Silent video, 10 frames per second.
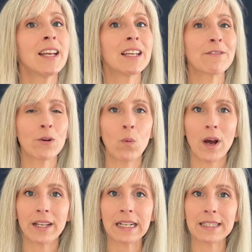If you're
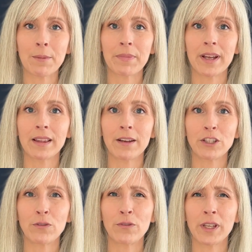wanting something that
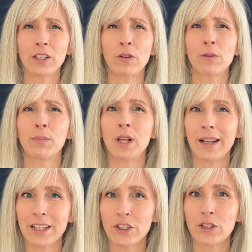you feel like you can
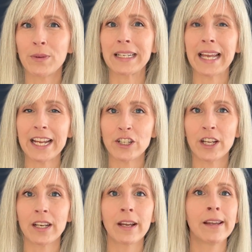plug into, engage
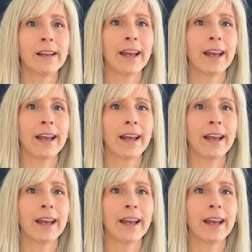in,